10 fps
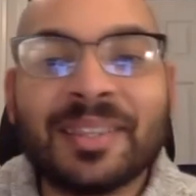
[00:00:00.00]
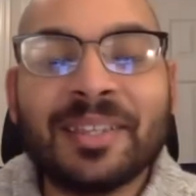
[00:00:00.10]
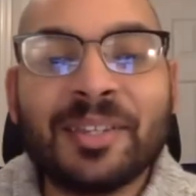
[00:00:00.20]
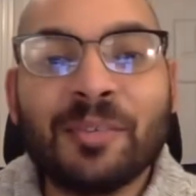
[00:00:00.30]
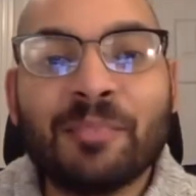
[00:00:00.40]

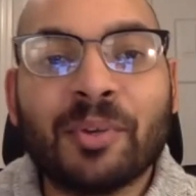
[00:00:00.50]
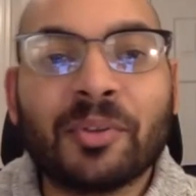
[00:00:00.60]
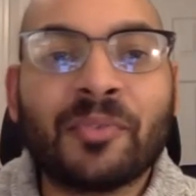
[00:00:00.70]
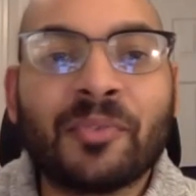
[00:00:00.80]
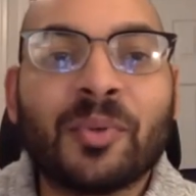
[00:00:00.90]
thank you
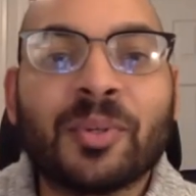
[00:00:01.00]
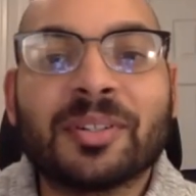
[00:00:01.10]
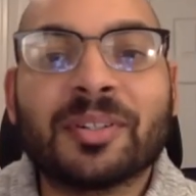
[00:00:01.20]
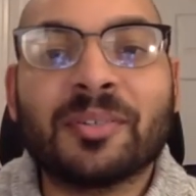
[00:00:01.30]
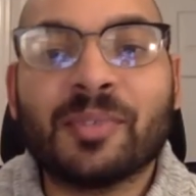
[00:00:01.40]
both
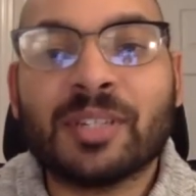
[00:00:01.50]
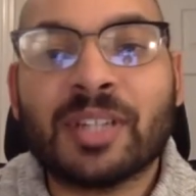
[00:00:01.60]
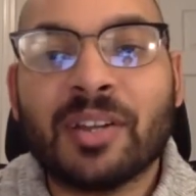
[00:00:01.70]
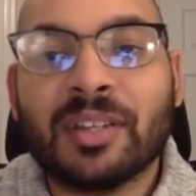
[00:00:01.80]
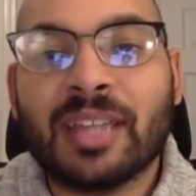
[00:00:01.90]
for
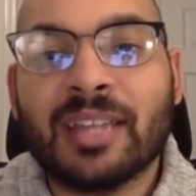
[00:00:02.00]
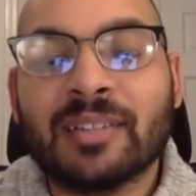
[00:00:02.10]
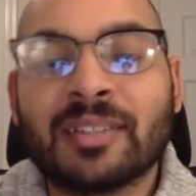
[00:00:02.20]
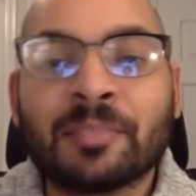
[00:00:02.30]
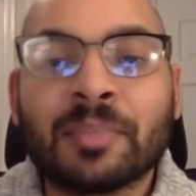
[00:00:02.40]
sharing that
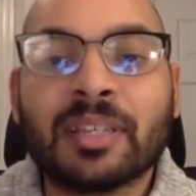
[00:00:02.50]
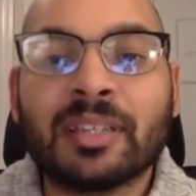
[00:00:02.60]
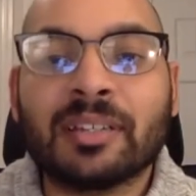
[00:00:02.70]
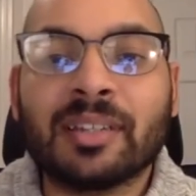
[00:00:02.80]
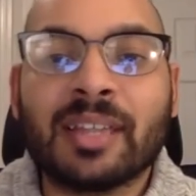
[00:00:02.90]
and
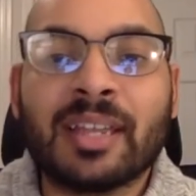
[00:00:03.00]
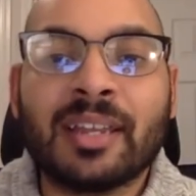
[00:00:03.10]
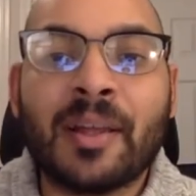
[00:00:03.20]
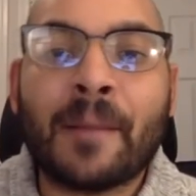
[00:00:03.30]
speaking to that,